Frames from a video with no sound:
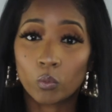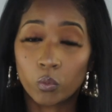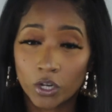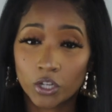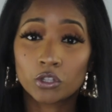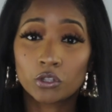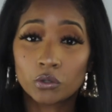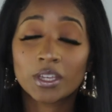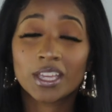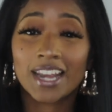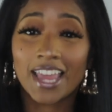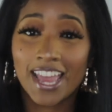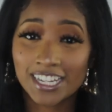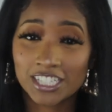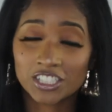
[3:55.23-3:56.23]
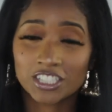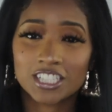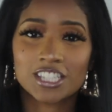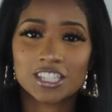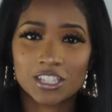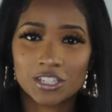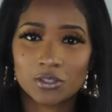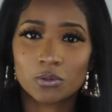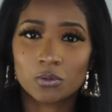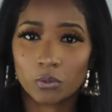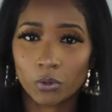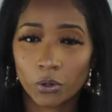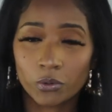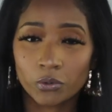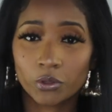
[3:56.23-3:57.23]
when you can actually see
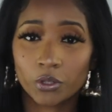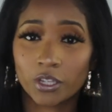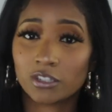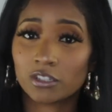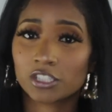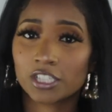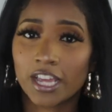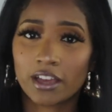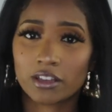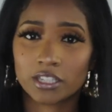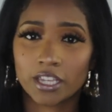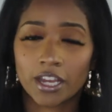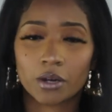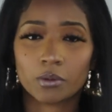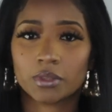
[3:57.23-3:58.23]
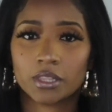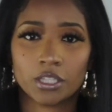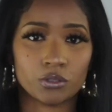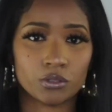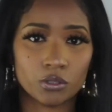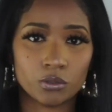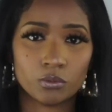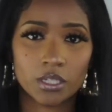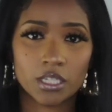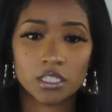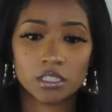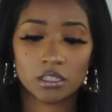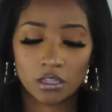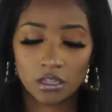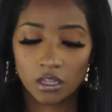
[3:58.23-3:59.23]
growth in your child's hair within 2
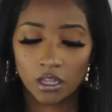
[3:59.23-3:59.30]
weeks,